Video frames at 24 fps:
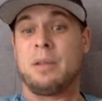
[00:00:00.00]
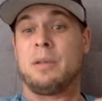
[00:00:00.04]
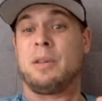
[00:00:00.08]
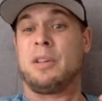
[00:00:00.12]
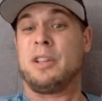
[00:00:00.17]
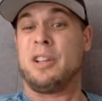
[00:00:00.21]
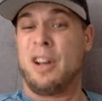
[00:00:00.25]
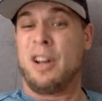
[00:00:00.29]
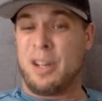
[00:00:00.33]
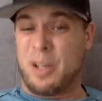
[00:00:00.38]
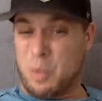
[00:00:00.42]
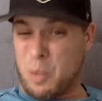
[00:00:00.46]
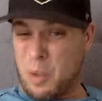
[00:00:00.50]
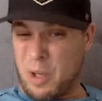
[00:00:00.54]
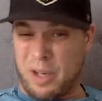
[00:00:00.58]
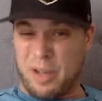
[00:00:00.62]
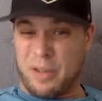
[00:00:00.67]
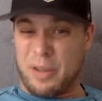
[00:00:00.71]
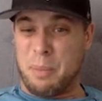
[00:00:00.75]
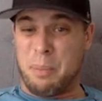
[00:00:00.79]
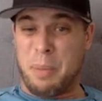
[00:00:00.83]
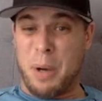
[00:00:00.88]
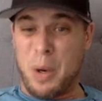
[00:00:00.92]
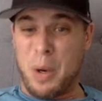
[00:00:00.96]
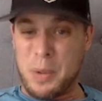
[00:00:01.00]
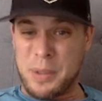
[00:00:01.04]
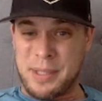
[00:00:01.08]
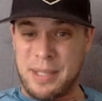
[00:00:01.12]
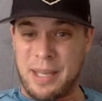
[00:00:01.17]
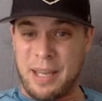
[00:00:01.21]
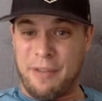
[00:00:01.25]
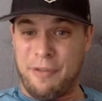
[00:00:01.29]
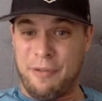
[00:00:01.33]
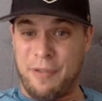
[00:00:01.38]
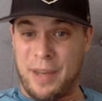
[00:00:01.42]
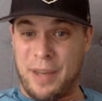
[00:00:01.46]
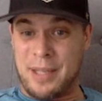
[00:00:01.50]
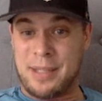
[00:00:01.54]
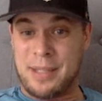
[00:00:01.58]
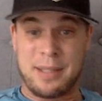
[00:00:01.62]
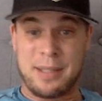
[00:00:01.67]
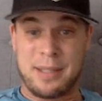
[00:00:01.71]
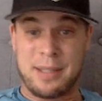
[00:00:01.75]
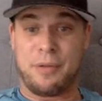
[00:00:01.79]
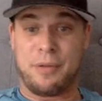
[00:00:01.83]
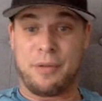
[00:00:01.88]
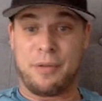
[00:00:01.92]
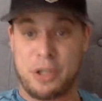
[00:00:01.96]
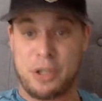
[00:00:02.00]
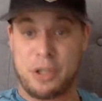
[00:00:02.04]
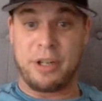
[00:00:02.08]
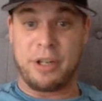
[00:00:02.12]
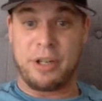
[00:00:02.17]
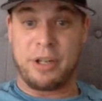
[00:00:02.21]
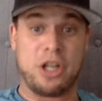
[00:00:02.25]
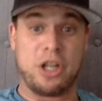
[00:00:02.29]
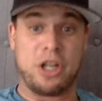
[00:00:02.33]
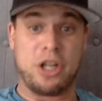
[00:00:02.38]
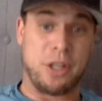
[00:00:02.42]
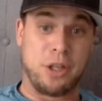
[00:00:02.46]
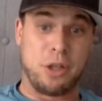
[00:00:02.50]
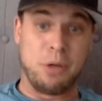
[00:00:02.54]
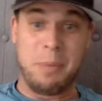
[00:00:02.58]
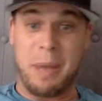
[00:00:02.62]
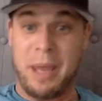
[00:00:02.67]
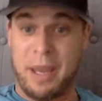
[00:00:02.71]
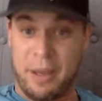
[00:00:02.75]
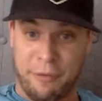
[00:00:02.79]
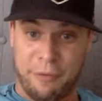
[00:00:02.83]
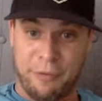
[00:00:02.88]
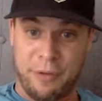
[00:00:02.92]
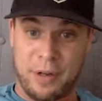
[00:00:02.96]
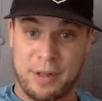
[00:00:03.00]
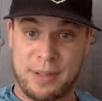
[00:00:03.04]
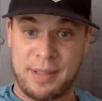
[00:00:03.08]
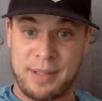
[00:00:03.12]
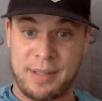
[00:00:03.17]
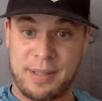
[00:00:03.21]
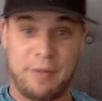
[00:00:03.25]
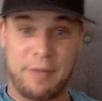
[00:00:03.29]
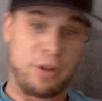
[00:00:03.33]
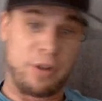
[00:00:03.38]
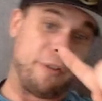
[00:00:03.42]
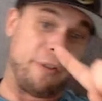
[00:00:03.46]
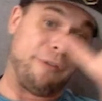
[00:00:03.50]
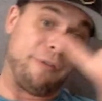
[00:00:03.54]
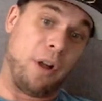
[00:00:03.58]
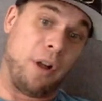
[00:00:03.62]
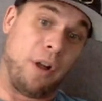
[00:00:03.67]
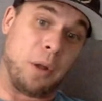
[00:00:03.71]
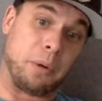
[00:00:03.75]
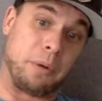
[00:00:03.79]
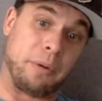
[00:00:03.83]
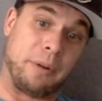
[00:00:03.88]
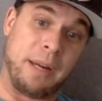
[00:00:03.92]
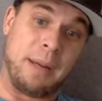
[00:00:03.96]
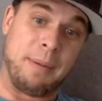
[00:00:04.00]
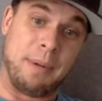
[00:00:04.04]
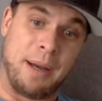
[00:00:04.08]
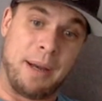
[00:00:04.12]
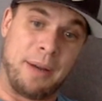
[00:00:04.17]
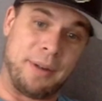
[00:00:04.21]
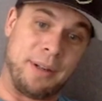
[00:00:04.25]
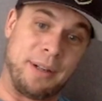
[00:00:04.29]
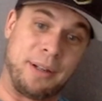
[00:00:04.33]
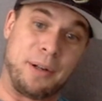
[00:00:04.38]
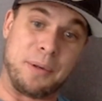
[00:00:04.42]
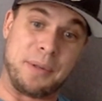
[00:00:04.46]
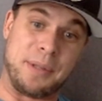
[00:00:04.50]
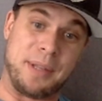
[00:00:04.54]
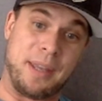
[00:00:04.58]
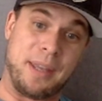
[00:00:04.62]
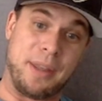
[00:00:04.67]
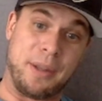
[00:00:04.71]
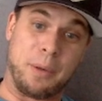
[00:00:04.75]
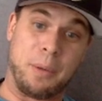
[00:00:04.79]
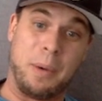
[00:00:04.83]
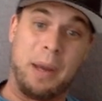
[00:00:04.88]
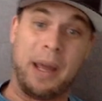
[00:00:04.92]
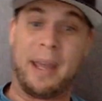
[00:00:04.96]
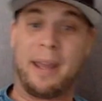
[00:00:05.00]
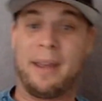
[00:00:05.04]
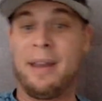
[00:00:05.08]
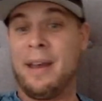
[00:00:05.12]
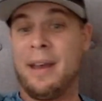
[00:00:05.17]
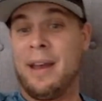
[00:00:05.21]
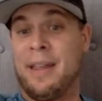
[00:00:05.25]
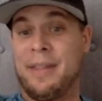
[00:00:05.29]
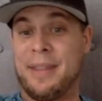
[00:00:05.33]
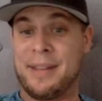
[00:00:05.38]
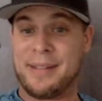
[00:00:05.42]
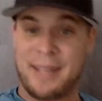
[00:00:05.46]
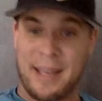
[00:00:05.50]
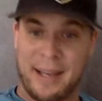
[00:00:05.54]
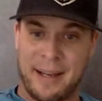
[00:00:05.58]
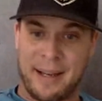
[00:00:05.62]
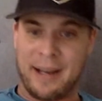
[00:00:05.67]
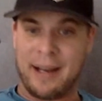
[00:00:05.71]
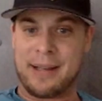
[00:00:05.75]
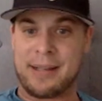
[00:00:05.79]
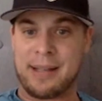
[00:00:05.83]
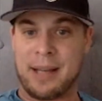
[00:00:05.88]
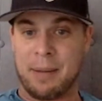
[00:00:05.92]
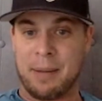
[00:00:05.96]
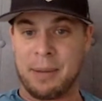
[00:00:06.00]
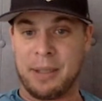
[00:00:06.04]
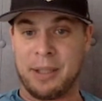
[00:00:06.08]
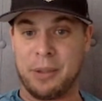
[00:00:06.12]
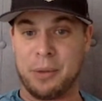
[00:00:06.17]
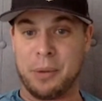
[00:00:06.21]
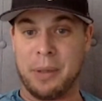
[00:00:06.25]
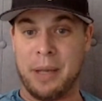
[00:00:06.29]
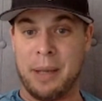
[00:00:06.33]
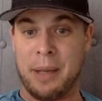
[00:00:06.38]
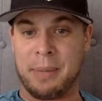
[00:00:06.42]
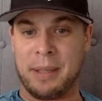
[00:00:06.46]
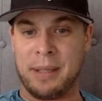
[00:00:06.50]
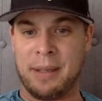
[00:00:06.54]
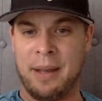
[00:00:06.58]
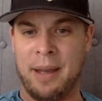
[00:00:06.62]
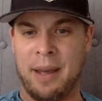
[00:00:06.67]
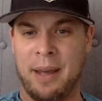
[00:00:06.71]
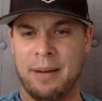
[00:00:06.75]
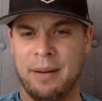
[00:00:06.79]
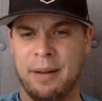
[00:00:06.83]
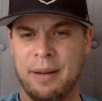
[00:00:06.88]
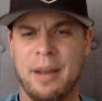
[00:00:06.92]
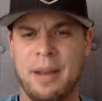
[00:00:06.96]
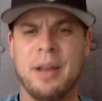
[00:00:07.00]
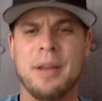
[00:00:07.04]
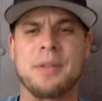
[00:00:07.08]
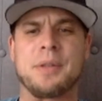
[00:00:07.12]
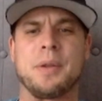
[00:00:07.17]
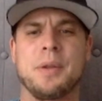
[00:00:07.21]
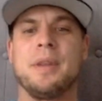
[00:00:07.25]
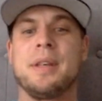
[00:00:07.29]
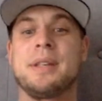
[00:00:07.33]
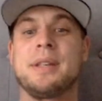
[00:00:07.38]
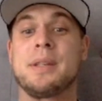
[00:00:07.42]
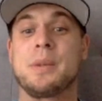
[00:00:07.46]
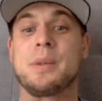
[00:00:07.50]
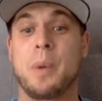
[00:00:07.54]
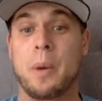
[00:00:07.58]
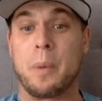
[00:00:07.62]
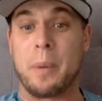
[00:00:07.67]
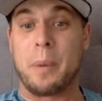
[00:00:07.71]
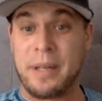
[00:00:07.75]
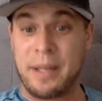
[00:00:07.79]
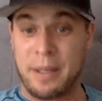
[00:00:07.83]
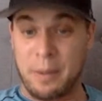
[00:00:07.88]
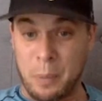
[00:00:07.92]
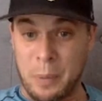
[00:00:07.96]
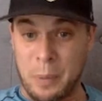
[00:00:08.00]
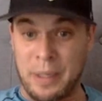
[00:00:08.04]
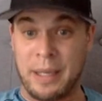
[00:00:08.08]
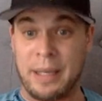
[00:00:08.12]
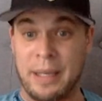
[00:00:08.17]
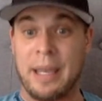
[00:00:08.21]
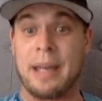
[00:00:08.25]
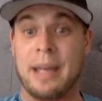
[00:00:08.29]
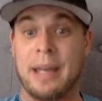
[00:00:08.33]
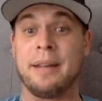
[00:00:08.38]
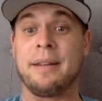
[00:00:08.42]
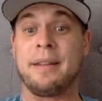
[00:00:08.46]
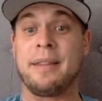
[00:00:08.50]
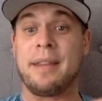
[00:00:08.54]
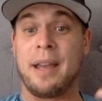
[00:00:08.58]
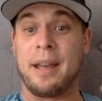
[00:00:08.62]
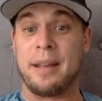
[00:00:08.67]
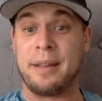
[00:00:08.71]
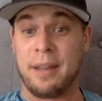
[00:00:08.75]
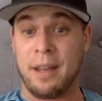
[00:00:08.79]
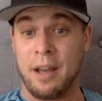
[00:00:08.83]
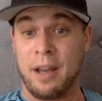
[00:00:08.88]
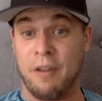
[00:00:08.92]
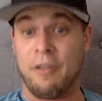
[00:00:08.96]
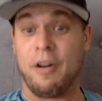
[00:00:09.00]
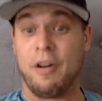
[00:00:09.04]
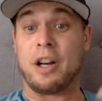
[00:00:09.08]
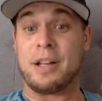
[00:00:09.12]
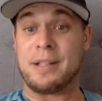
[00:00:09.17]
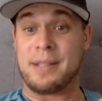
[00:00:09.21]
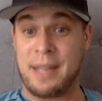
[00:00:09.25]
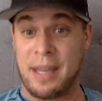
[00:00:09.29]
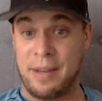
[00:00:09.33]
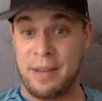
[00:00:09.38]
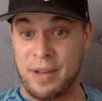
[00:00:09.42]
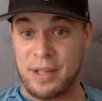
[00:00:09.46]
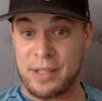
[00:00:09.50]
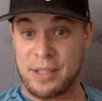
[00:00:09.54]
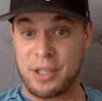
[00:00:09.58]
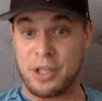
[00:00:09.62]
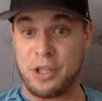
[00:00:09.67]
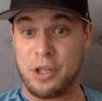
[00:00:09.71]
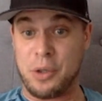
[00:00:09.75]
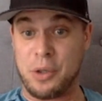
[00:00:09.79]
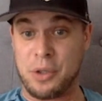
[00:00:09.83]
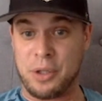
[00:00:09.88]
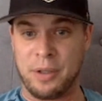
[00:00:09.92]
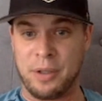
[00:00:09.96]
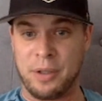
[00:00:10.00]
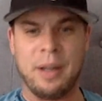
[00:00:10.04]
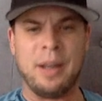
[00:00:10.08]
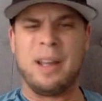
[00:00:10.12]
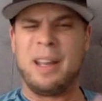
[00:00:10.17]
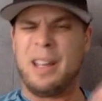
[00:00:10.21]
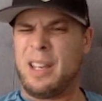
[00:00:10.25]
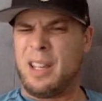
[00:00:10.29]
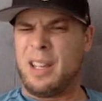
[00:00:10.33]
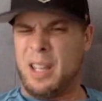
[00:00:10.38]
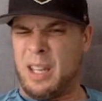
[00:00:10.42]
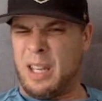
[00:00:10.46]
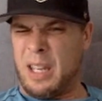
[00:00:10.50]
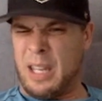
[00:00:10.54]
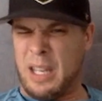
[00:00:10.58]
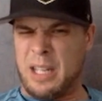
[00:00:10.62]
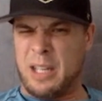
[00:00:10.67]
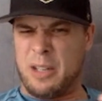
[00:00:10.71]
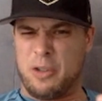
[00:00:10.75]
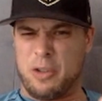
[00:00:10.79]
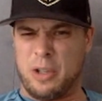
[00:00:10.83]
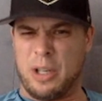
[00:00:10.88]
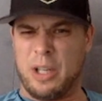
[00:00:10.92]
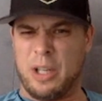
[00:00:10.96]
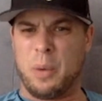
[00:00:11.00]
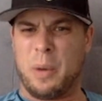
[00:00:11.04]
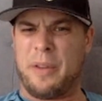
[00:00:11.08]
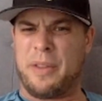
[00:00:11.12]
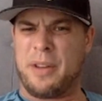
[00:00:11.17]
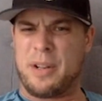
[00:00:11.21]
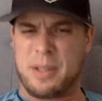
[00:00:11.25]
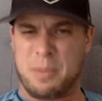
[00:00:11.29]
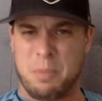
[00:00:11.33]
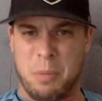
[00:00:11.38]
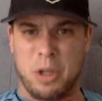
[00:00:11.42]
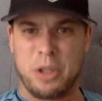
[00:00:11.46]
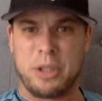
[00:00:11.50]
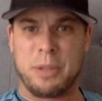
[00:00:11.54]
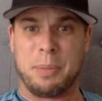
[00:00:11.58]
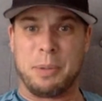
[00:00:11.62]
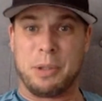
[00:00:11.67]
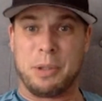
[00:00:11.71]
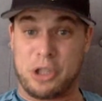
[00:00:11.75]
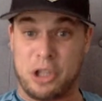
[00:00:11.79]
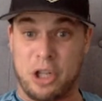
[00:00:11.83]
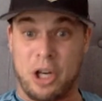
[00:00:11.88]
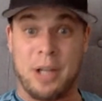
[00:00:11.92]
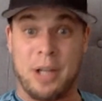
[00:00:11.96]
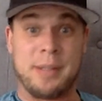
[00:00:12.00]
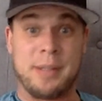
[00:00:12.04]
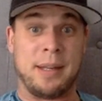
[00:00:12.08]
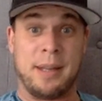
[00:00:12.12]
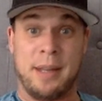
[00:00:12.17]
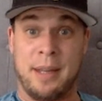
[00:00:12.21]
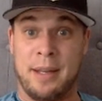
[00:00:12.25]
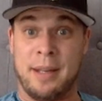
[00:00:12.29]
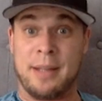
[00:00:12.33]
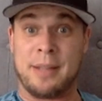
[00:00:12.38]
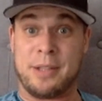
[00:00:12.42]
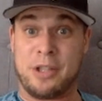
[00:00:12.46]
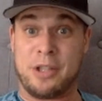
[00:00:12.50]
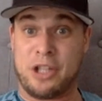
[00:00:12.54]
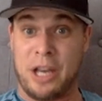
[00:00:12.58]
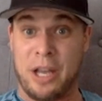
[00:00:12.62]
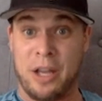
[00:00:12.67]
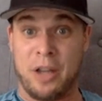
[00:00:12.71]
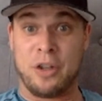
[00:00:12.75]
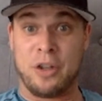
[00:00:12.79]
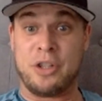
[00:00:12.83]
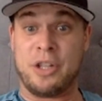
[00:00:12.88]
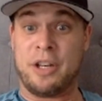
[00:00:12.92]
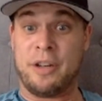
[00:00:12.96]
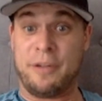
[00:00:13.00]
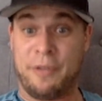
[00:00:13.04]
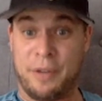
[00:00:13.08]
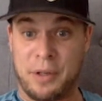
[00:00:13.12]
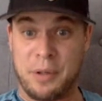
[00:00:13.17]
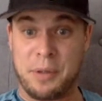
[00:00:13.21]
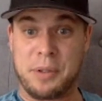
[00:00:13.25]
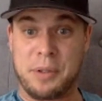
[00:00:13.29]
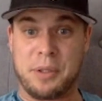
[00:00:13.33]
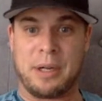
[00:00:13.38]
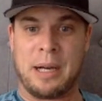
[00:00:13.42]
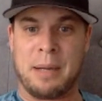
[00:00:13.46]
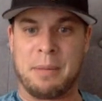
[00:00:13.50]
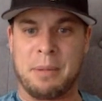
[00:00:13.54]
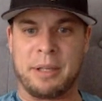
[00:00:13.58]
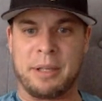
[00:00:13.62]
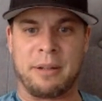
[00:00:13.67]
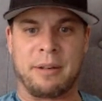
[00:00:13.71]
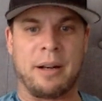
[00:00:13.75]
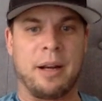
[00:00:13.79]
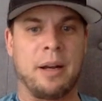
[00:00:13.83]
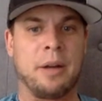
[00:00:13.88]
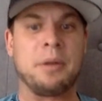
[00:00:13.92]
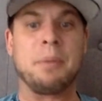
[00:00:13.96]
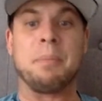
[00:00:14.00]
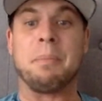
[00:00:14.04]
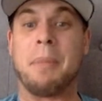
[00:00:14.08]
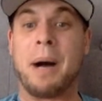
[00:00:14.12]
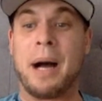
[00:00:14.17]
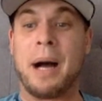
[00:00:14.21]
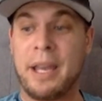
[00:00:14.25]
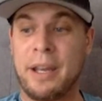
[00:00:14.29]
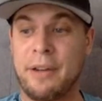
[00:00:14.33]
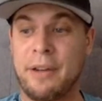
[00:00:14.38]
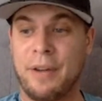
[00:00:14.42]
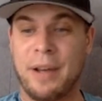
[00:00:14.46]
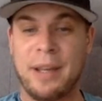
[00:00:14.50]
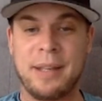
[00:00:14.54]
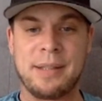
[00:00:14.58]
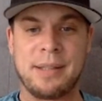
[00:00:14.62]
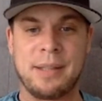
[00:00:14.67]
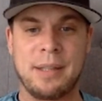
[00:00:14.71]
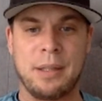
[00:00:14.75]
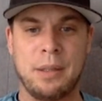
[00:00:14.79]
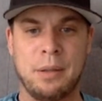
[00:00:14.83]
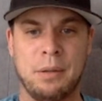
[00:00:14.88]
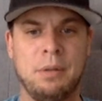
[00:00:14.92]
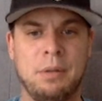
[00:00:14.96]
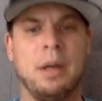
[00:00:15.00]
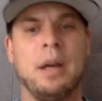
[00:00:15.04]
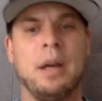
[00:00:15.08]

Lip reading: You're not going to work on the post save phase because if there's three shots, you make a first save and you follow a rebound and it goes the other way, second guy's coming into an empty net. So this is where we can get into the idea of our save execution. In a drill where there's multiple shots and it's challenging for you scrambling around, my advice to you,